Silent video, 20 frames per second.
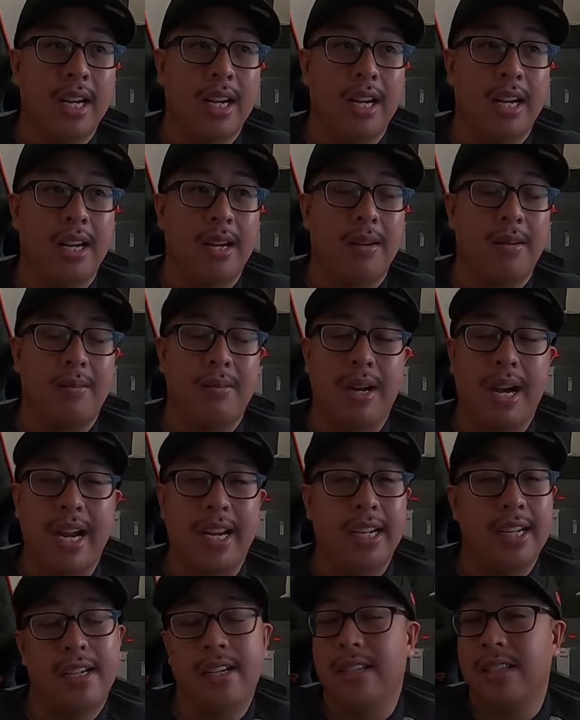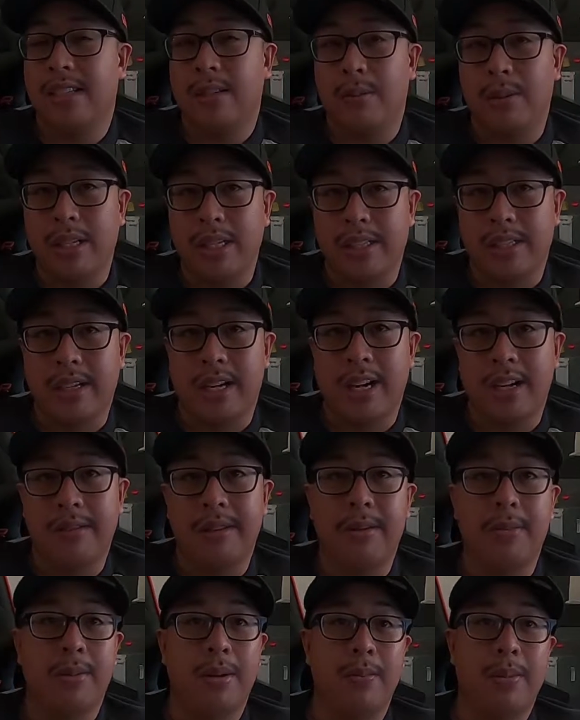I hear they're pretty
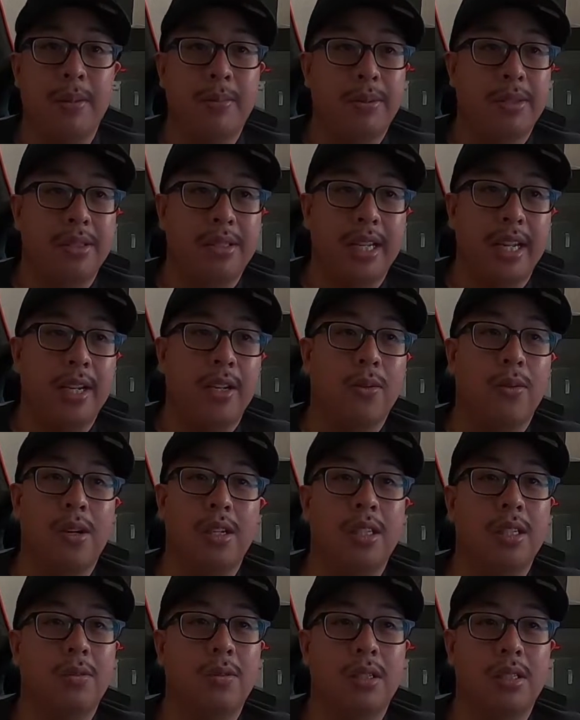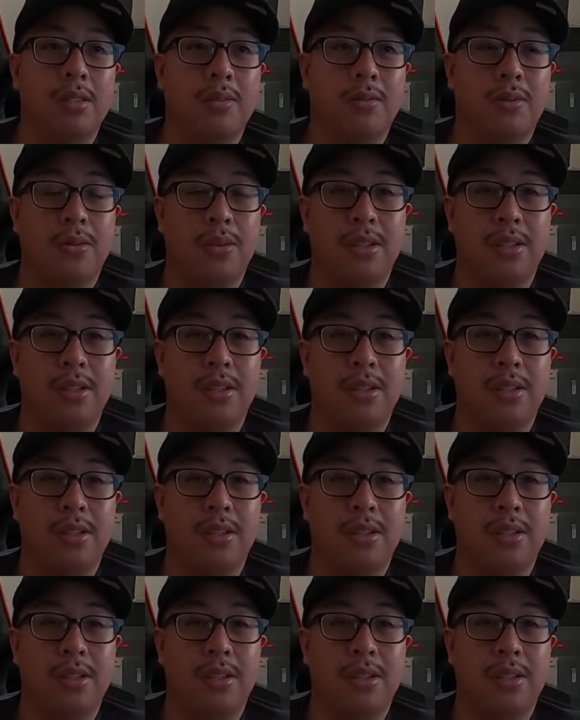soft, but people say coilovers,